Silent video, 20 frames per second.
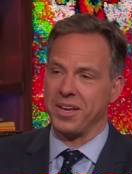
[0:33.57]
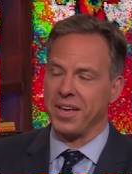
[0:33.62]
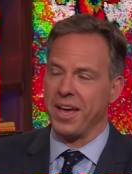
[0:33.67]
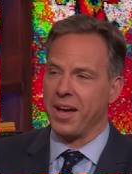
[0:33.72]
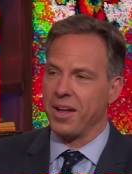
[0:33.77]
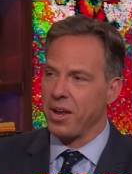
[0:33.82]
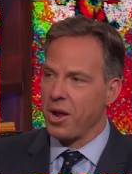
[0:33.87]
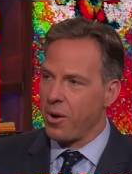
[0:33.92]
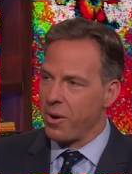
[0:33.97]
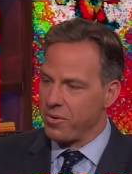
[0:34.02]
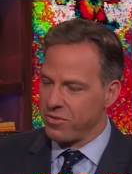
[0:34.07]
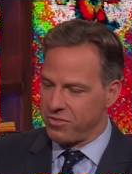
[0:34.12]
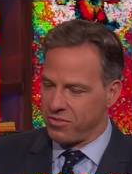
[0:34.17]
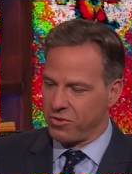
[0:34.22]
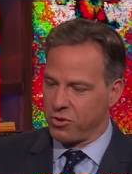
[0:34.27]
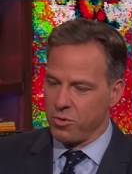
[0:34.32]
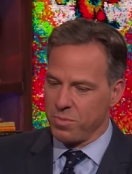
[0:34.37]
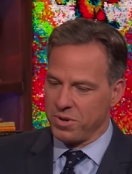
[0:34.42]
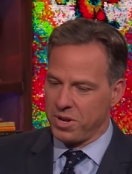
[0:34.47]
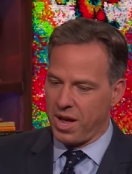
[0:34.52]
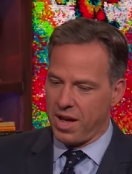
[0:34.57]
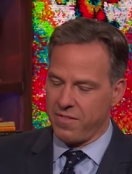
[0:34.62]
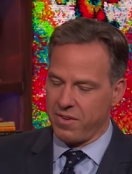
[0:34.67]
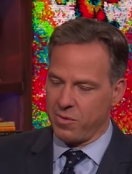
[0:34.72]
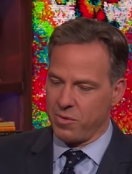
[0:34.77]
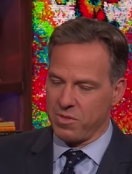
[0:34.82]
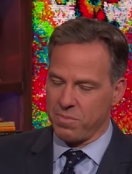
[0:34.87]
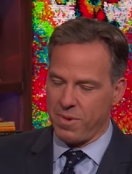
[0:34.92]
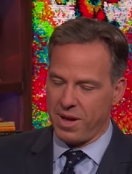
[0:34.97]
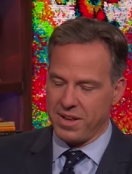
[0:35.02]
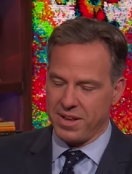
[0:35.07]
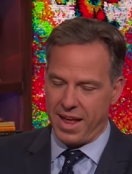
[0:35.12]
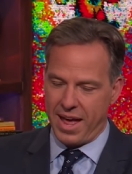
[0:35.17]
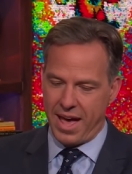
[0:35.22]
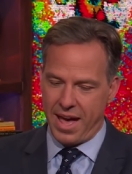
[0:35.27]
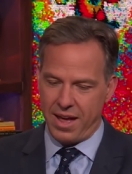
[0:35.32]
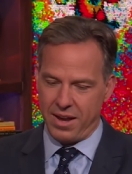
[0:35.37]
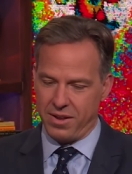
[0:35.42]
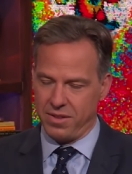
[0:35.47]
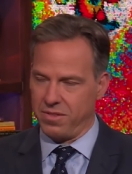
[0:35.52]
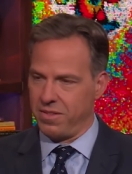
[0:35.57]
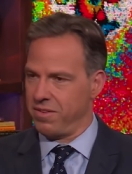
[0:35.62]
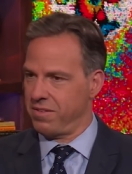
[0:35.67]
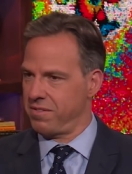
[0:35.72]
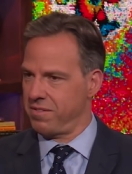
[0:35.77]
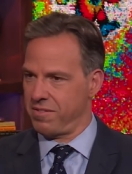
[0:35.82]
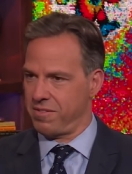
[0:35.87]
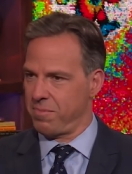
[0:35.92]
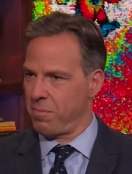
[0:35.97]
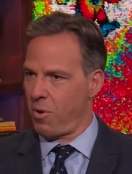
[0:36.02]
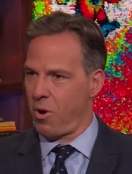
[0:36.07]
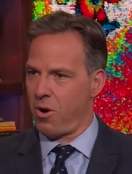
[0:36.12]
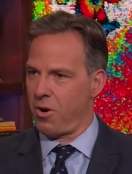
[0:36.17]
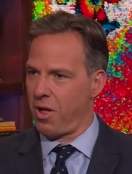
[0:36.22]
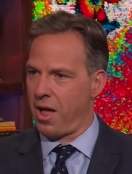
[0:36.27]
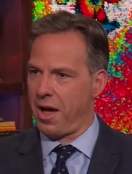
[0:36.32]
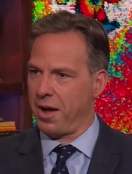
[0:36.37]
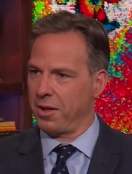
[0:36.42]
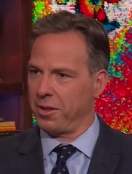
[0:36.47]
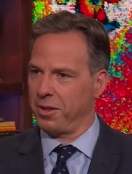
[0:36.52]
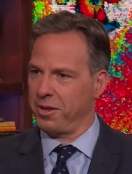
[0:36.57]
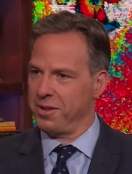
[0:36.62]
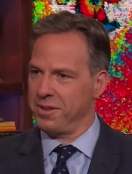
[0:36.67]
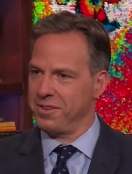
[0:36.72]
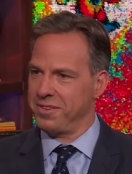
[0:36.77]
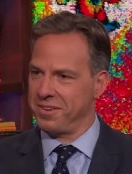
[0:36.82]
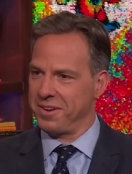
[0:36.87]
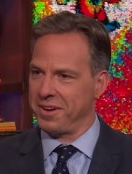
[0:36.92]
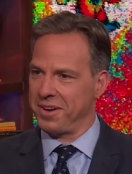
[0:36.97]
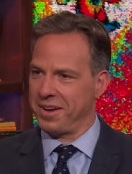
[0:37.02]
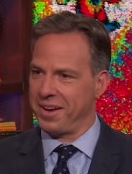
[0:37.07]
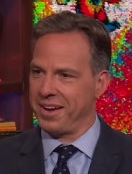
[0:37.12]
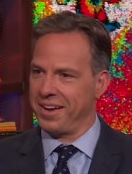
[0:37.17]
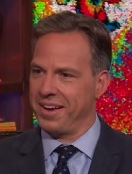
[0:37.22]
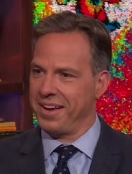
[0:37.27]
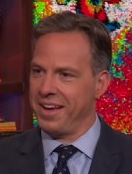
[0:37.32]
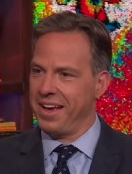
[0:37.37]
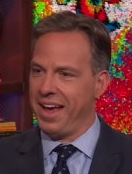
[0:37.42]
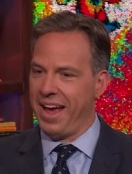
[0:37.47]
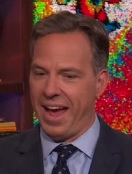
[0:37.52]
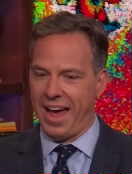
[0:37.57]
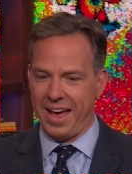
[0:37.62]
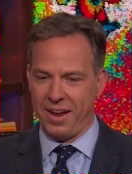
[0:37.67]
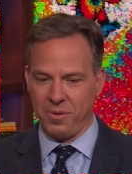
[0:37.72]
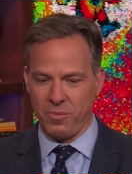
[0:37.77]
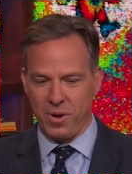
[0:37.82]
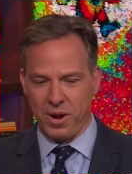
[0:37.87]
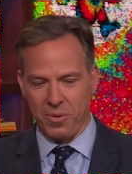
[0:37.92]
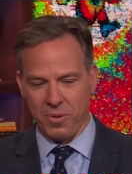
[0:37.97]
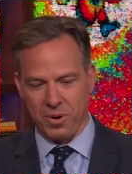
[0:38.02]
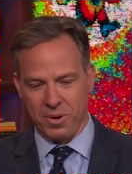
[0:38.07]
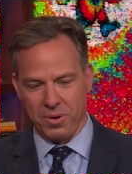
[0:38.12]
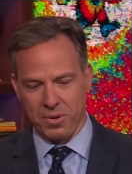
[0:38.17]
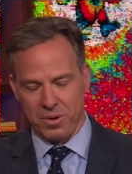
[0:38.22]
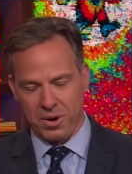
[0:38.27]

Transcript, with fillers: Yeah, no, I was scuba diving with my dad in this small island, and we were...